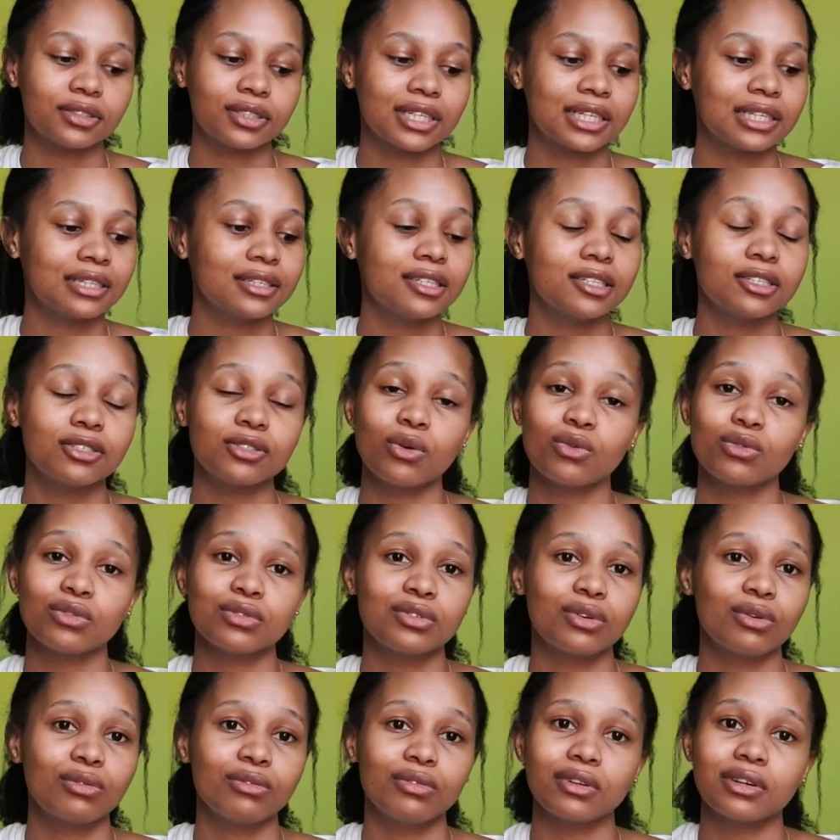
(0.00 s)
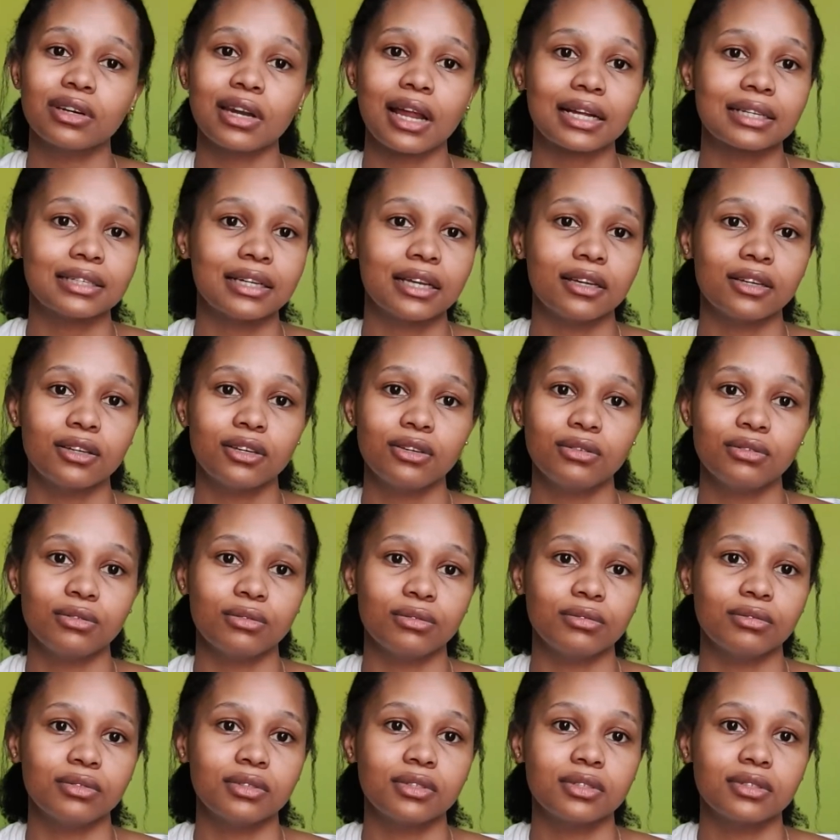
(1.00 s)
kidney stones don't look like they're
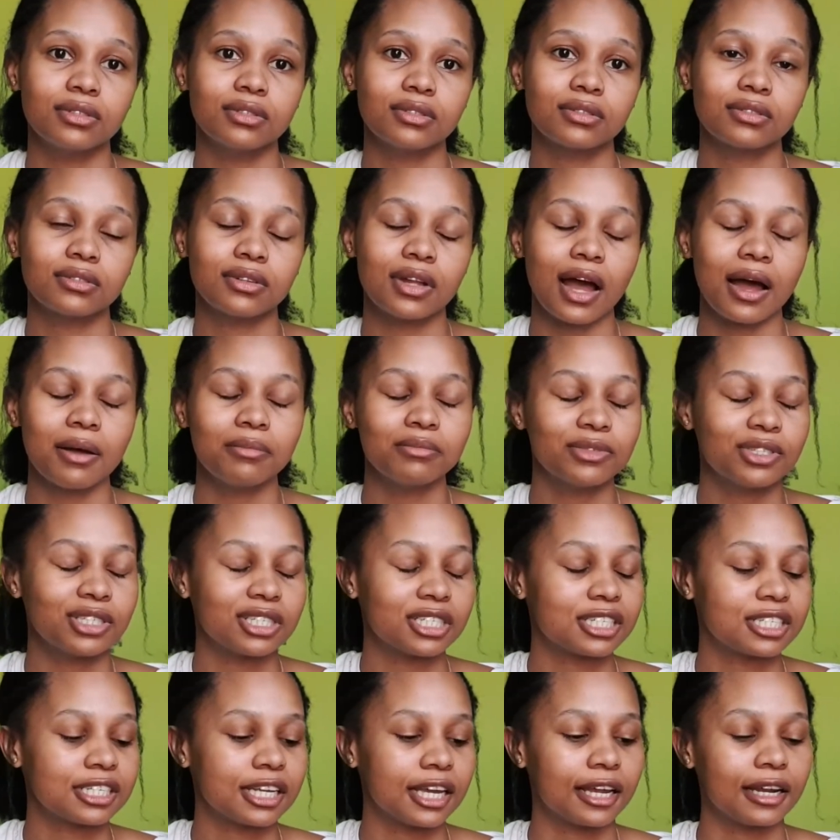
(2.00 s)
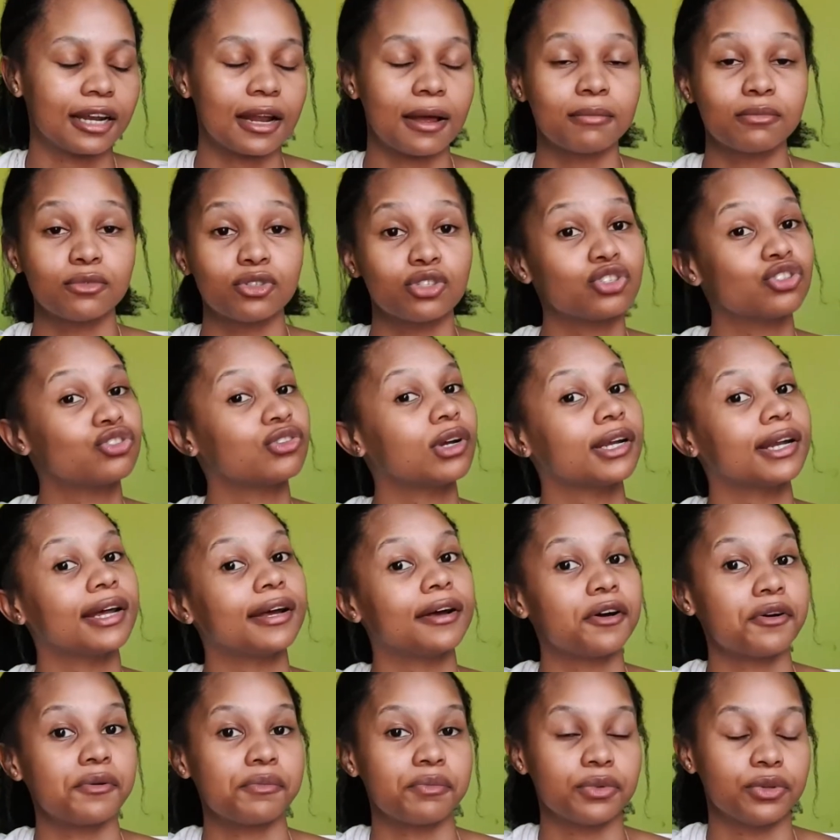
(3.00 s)
cute. I'm just saying, I'm just trying to
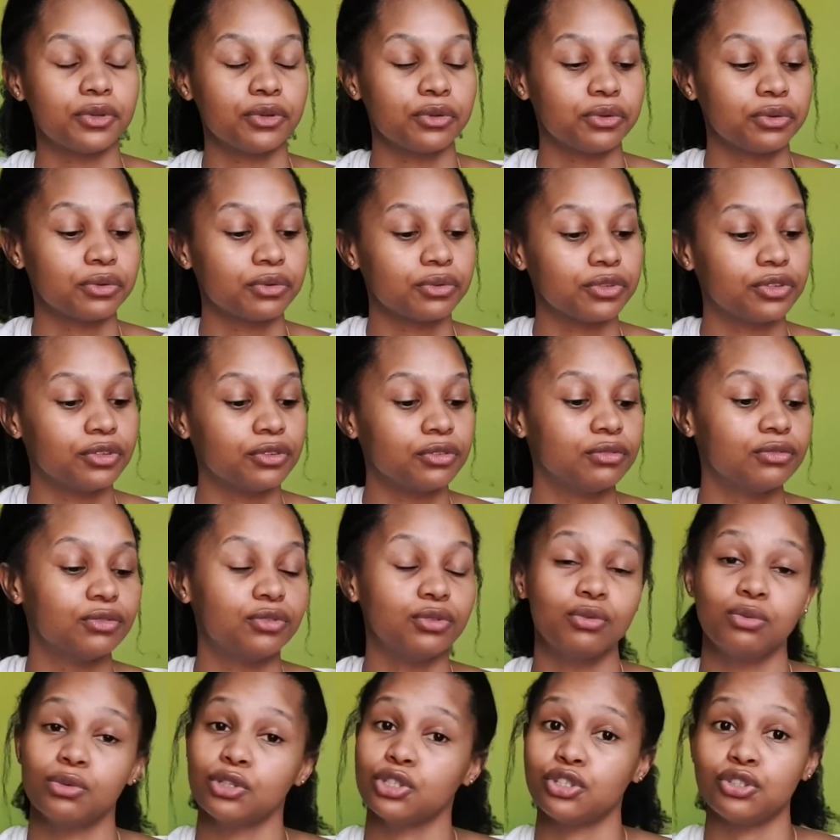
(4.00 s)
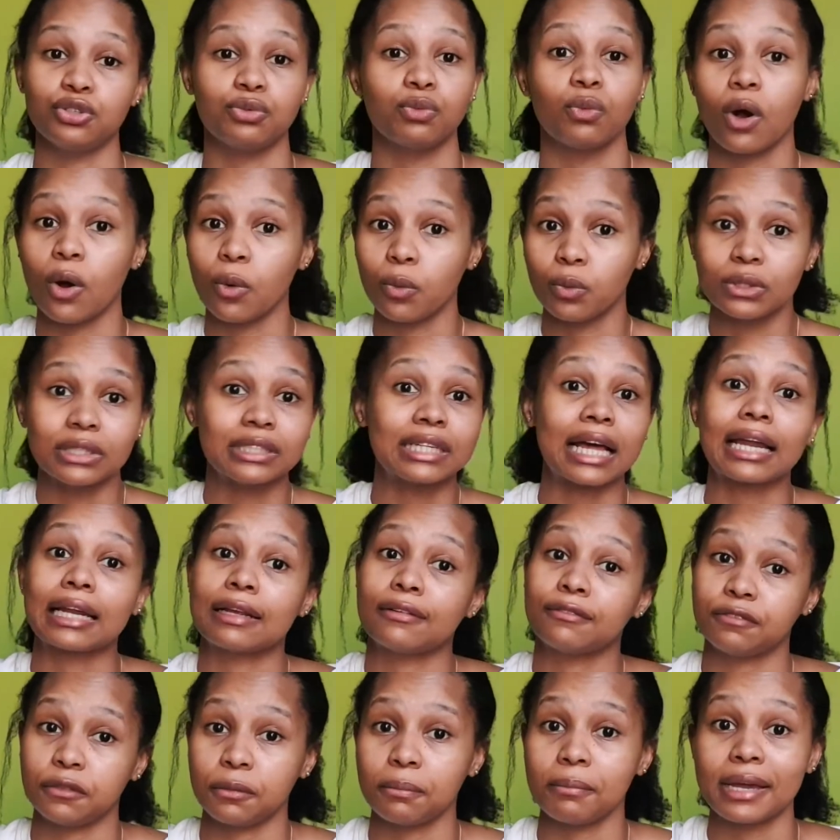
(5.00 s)
help you. You do what you want with that
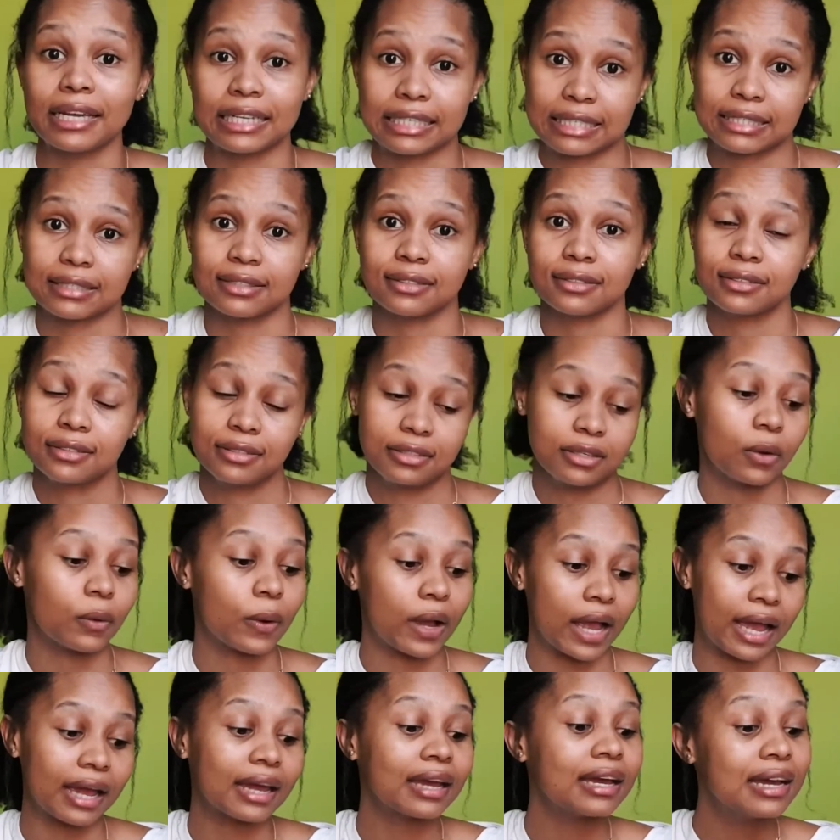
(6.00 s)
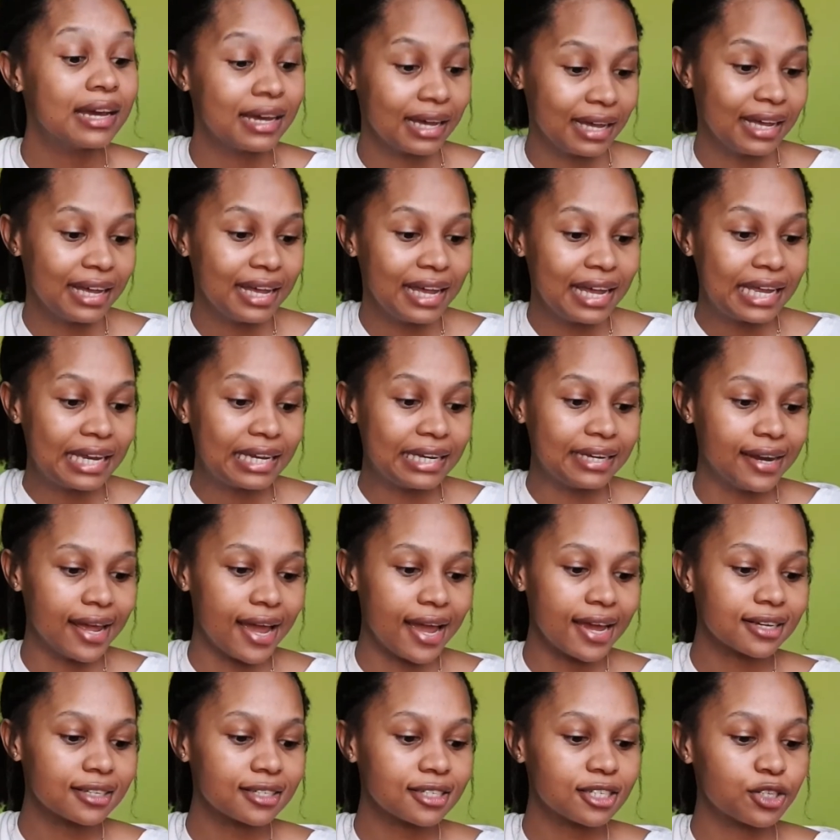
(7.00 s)
information, okay?
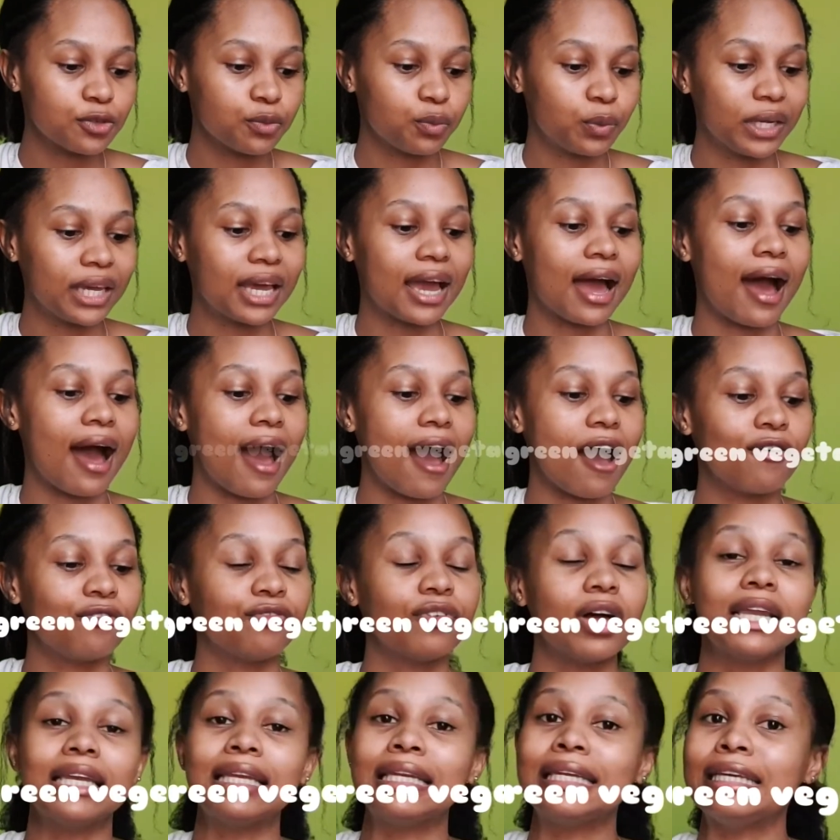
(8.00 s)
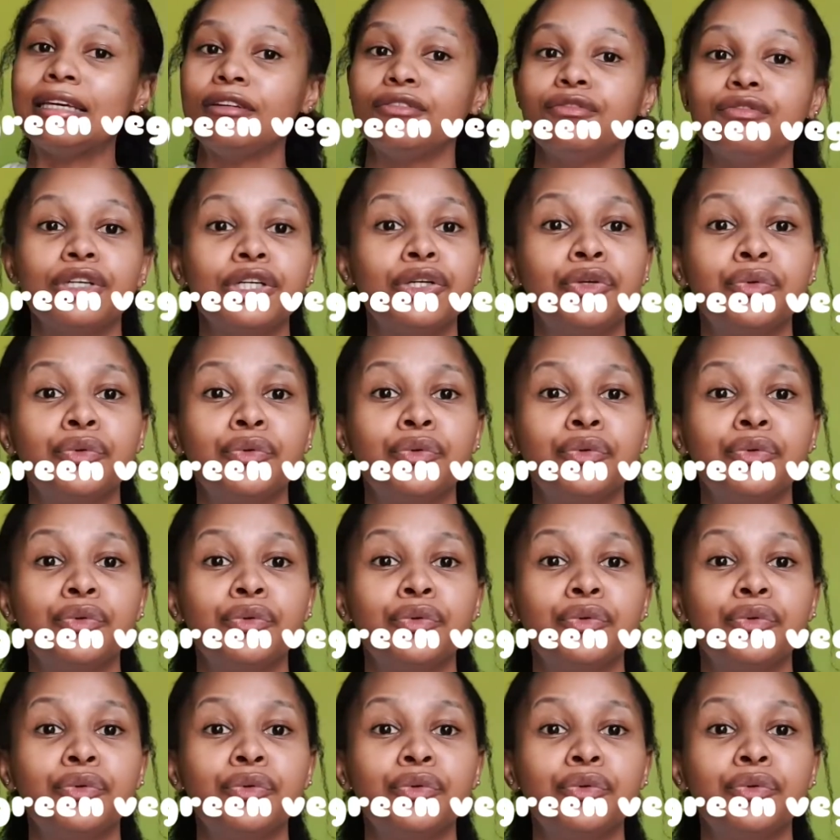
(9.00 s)
Next, we have leafy